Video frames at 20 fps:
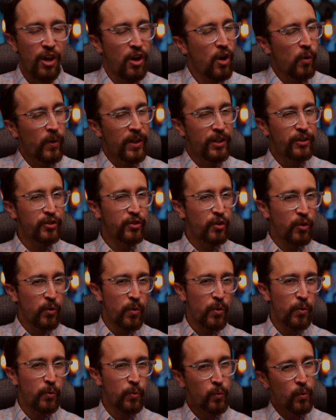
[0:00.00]
Okay,
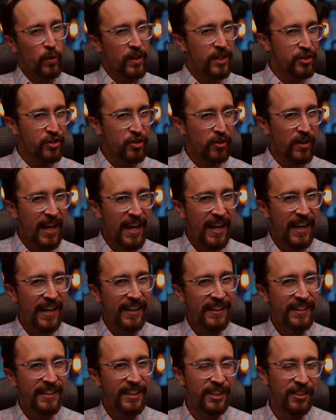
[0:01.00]
so raise your
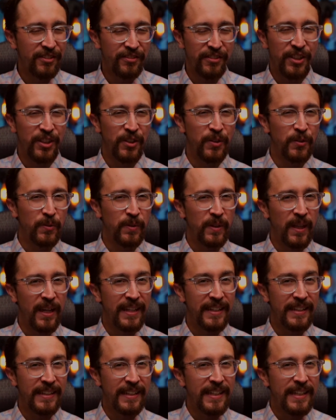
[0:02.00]
hand if you
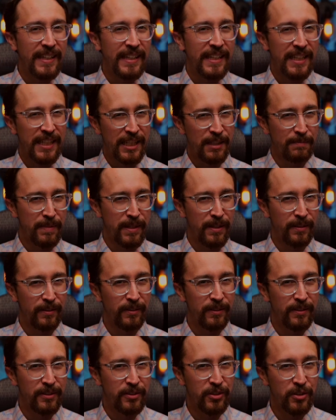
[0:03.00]
like
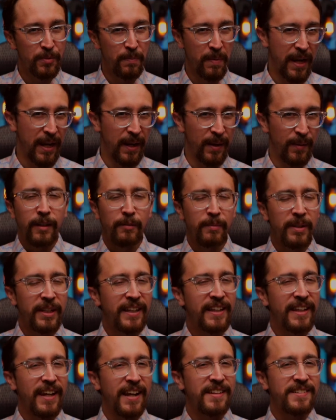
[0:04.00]
email spam. I'm going to
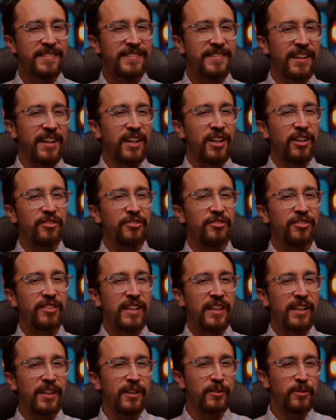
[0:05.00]
guess if
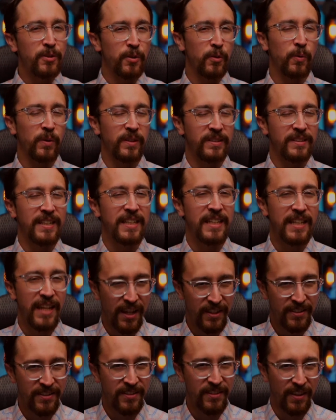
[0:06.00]
the answer was
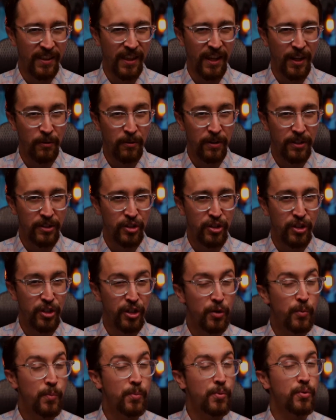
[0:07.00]
yes to that question,
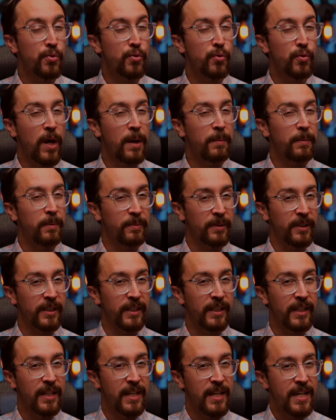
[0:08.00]
you
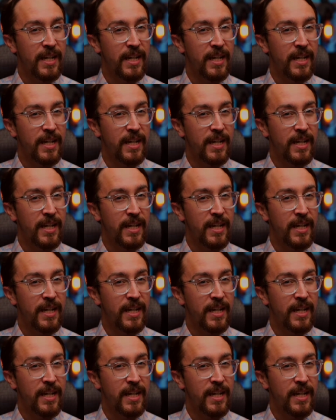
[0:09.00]
probably